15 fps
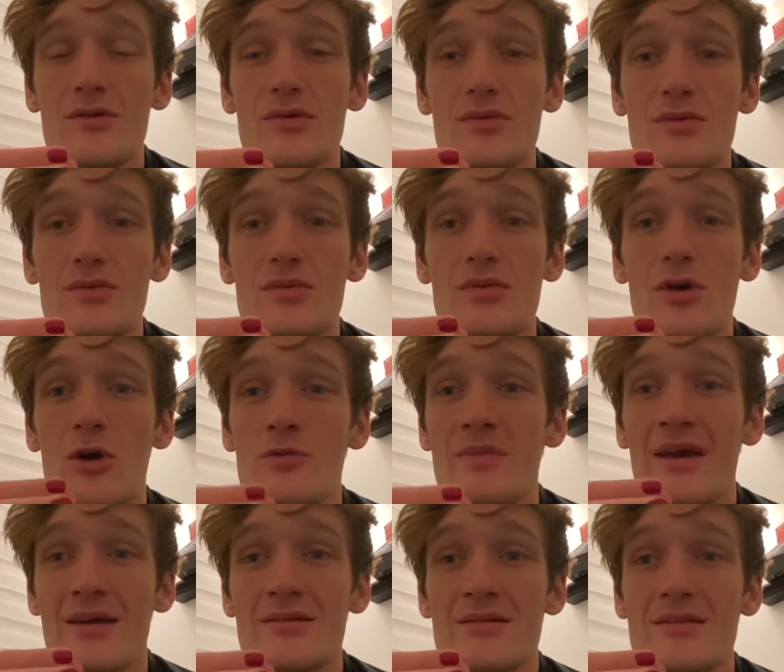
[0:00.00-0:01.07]

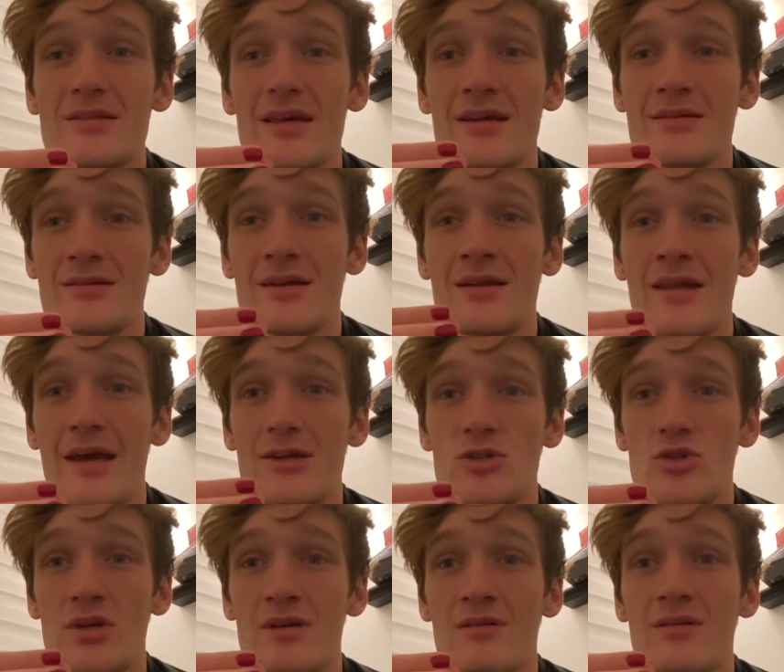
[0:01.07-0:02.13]
romance and
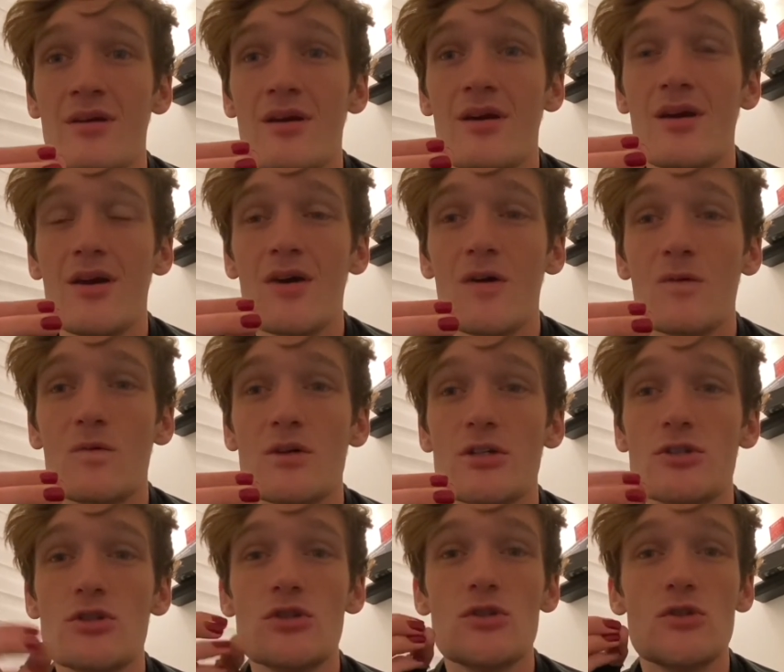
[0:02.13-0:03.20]
connection was
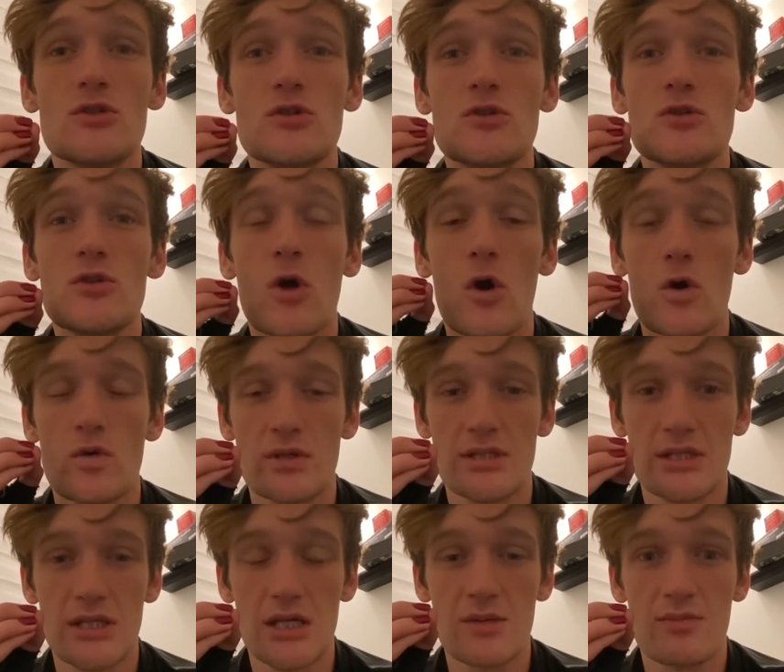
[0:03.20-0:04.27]
so
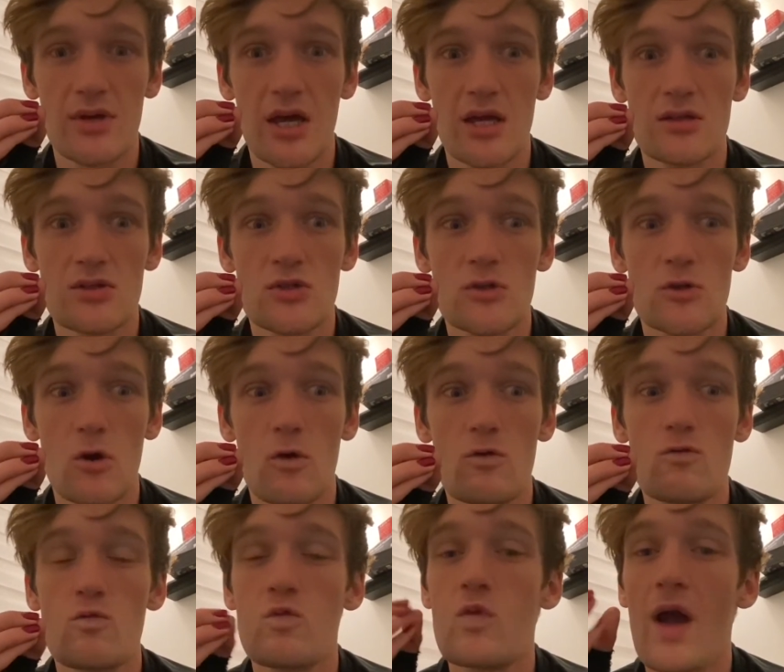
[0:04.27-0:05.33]
deep and
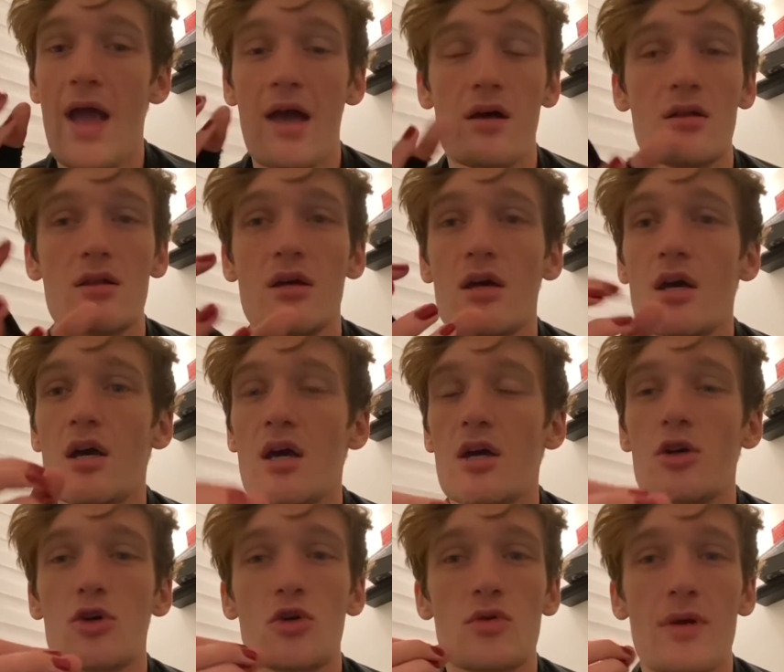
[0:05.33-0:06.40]
so well
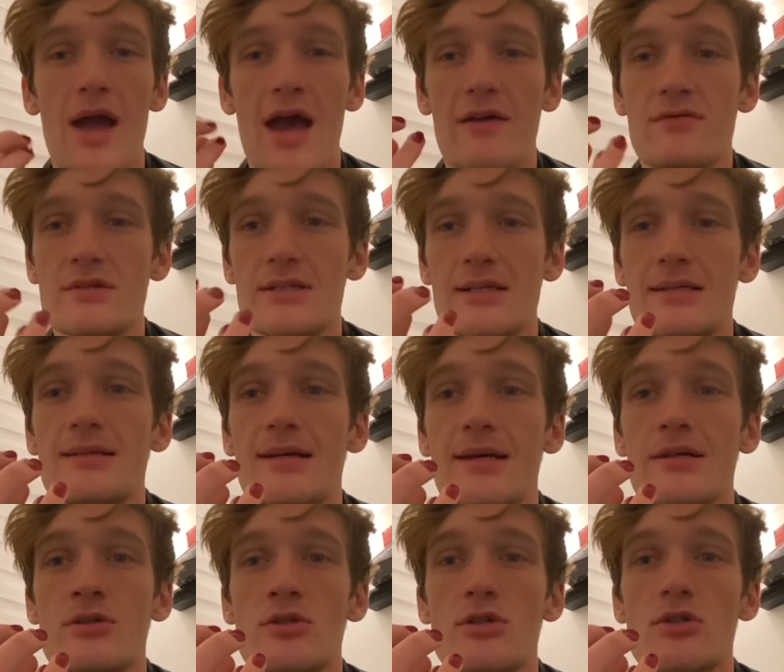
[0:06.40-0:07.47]
crafted
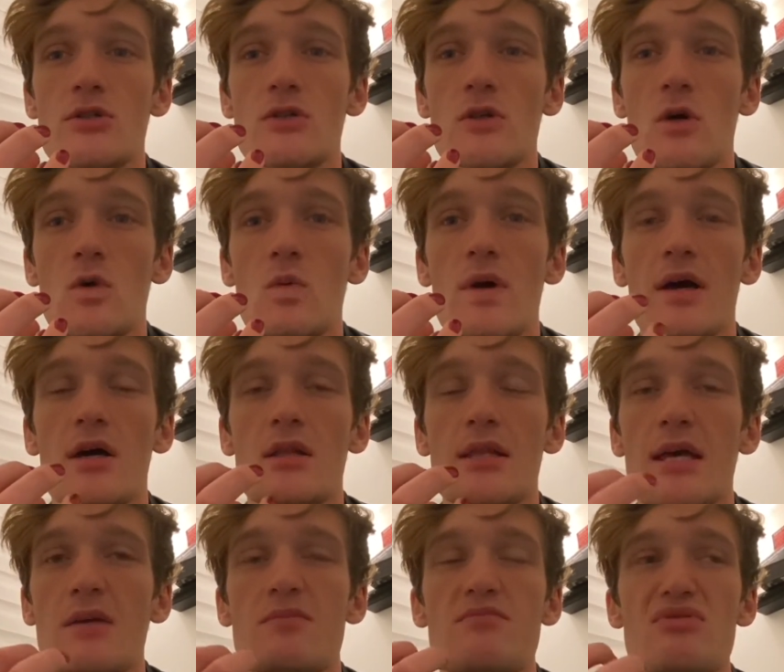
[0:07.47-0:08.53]
and just so well,
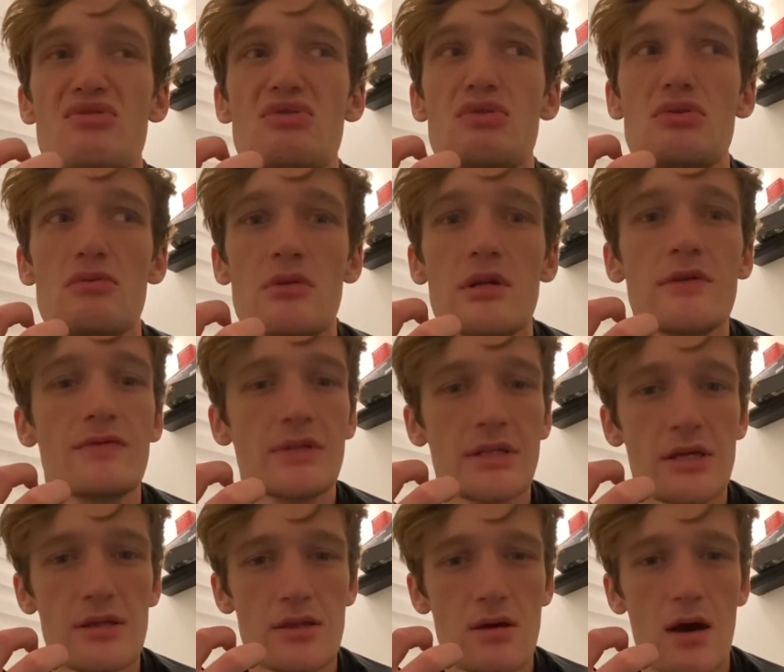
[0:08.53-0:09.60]
like,
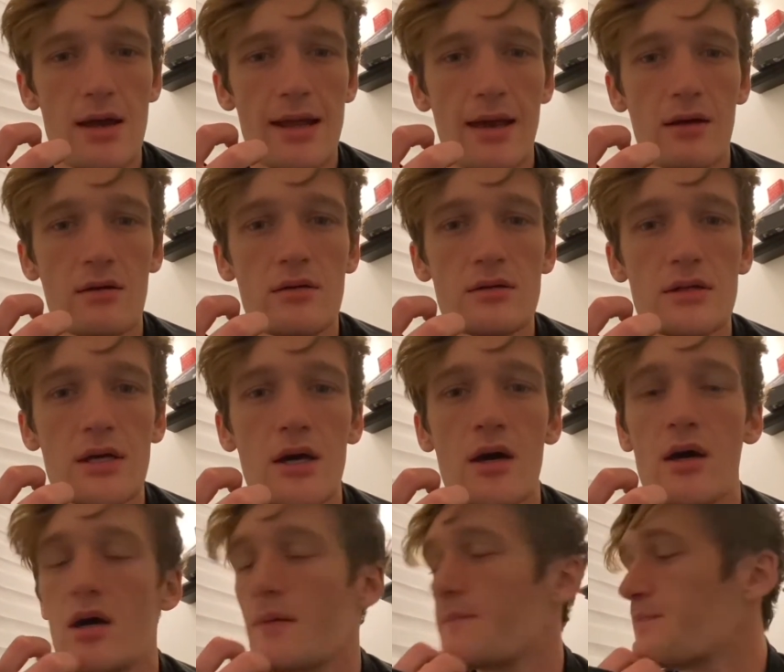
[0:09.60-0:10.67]
beautifully thought out.
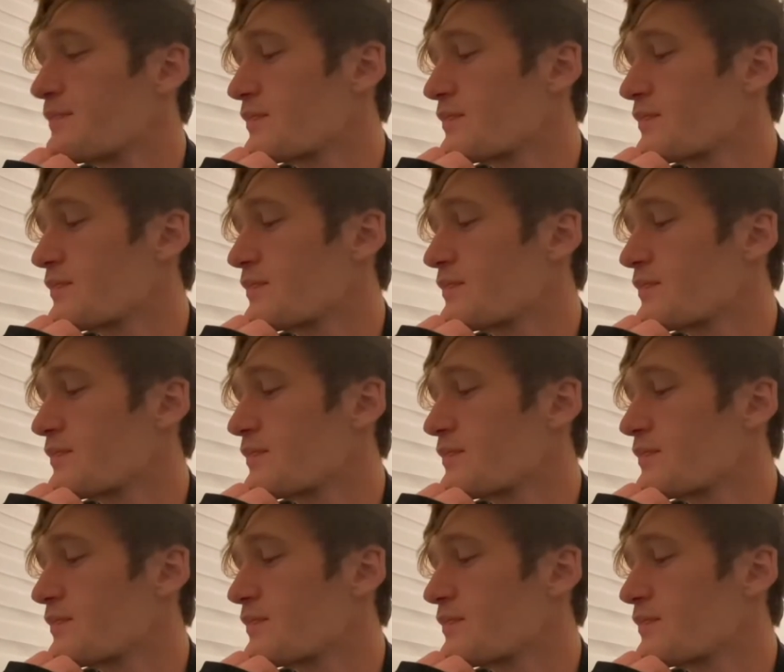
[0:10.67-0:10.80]
Um,